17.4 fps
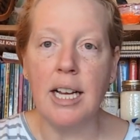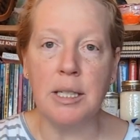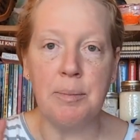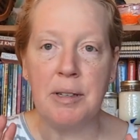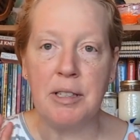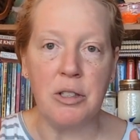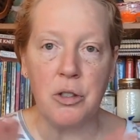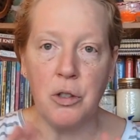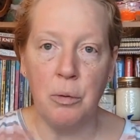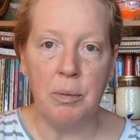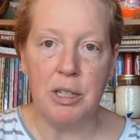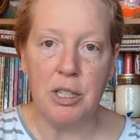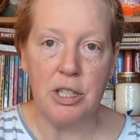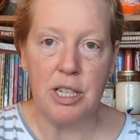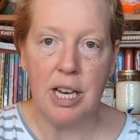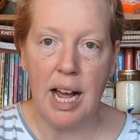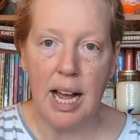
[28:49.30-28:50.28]
spent so
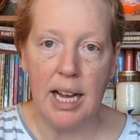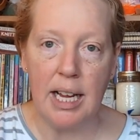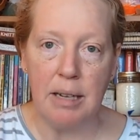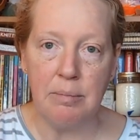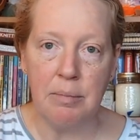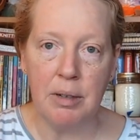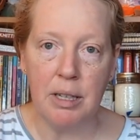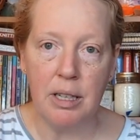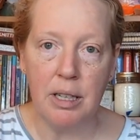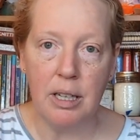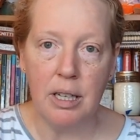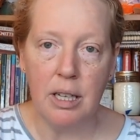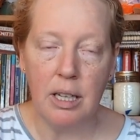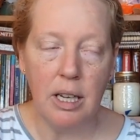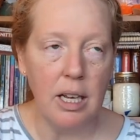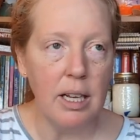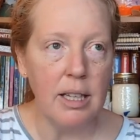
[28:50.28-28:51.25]
much time
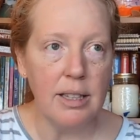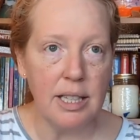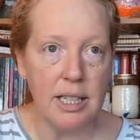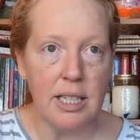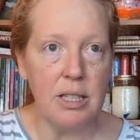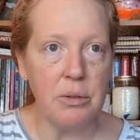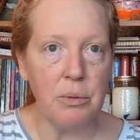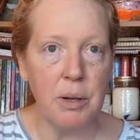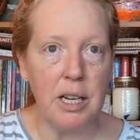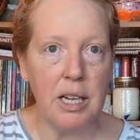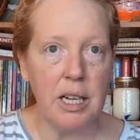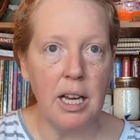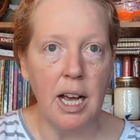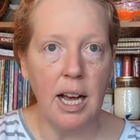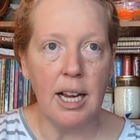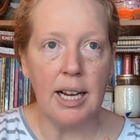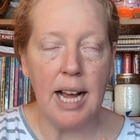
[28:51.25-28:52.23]
this
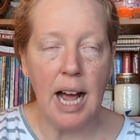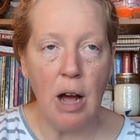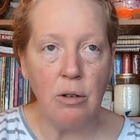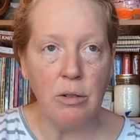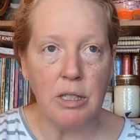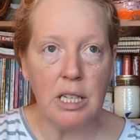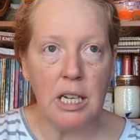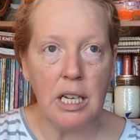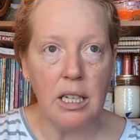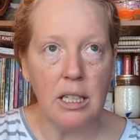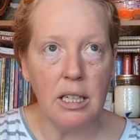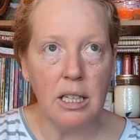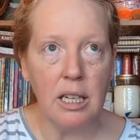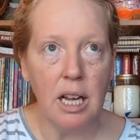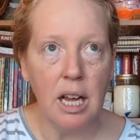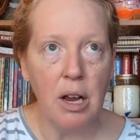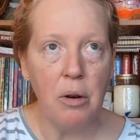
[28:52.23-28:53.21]
week counting,
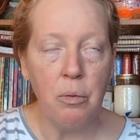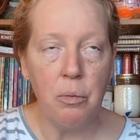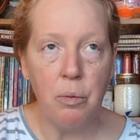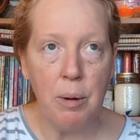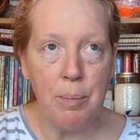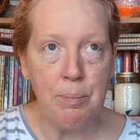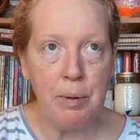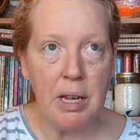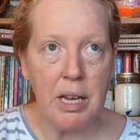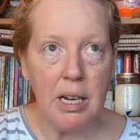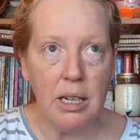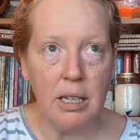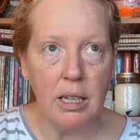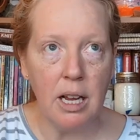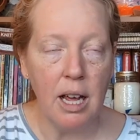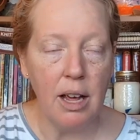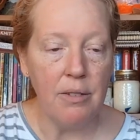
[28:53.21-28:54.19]

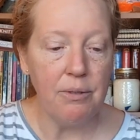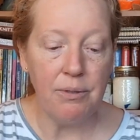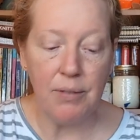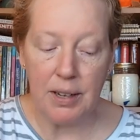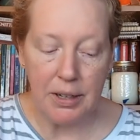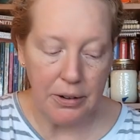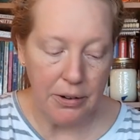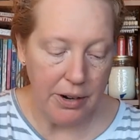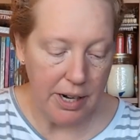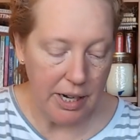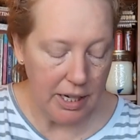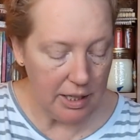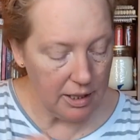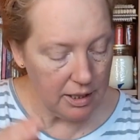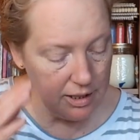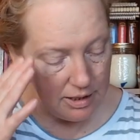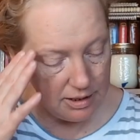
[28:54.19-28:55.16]
ripping,
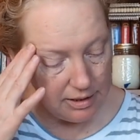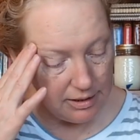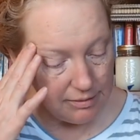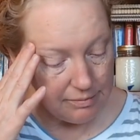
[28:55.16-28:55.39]
figuring.